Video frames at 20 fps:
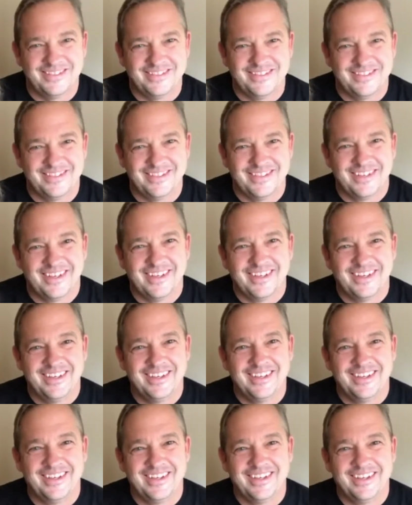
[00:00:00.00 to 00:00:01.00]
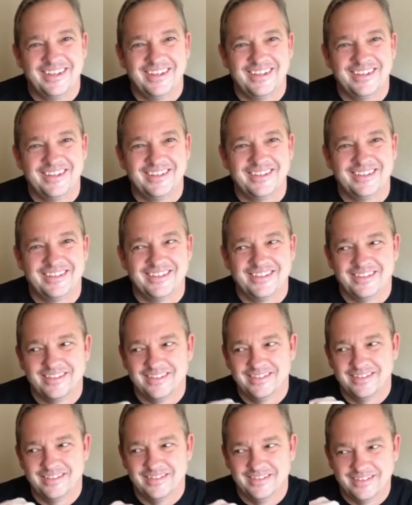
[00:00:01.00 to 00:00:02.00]

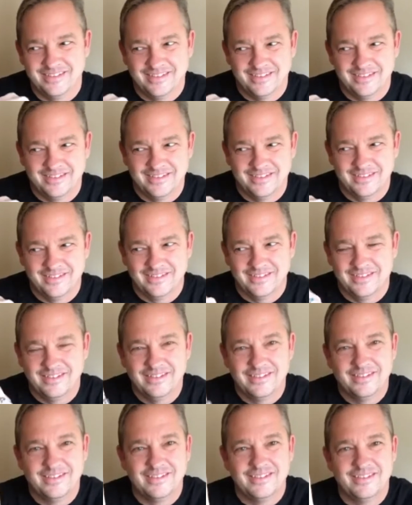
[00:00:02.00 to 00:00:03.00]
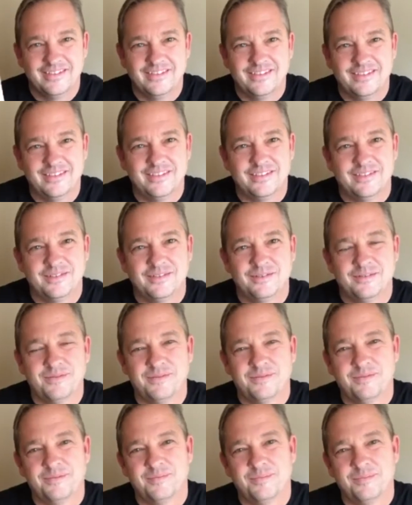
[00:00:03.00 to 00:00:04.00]

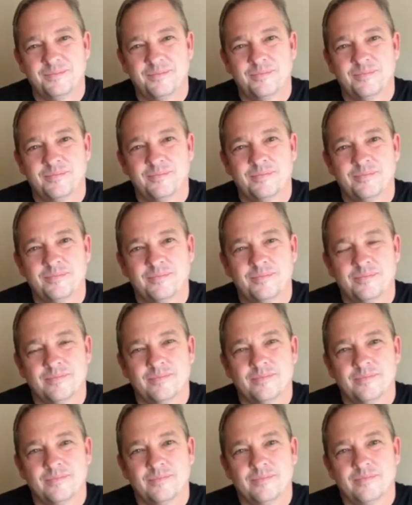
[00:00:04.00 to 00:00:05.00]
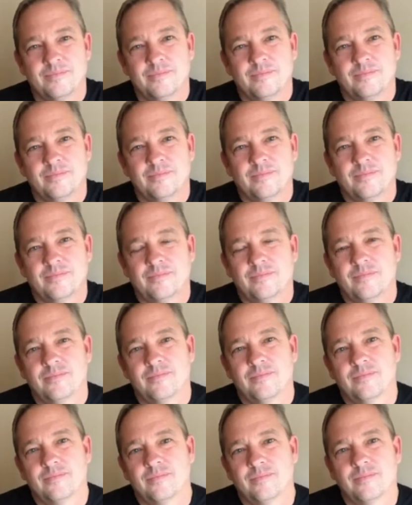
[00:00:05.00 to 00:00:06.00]

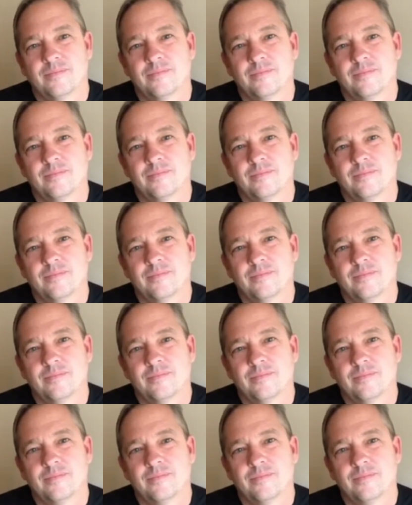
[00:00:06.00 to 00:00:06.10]
No words are spoken by the person on screen.